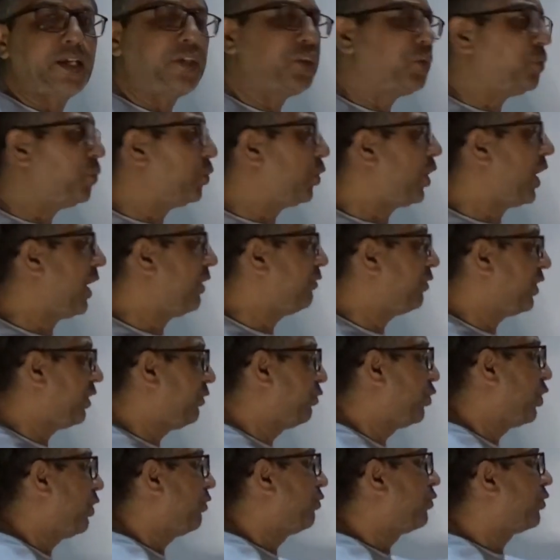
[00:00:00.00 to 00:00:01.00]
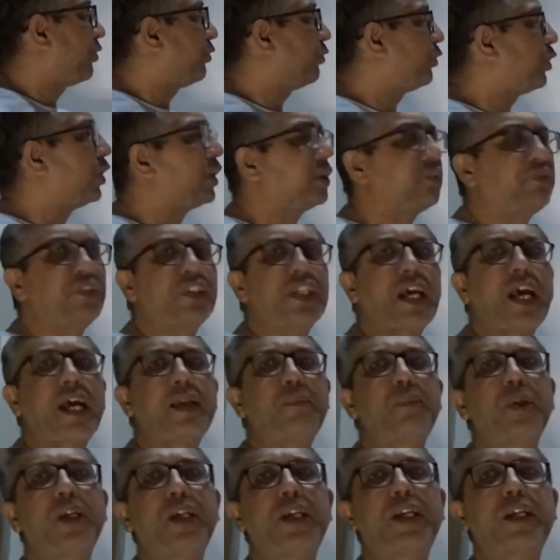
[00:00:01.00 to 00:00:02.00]
You would have, if you have worked with
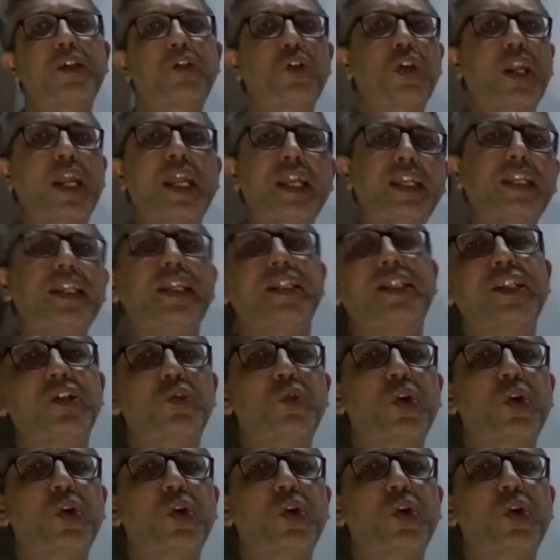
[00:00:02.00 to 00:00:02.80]
Hibernate or any